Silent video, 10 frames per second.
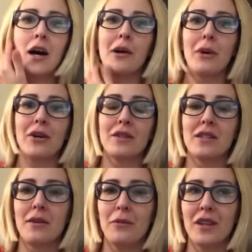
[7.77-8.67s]
about
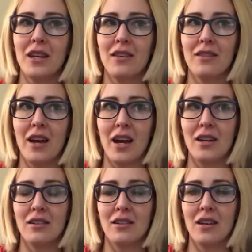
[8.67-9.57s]
something
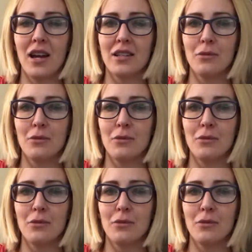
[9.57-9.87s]
that has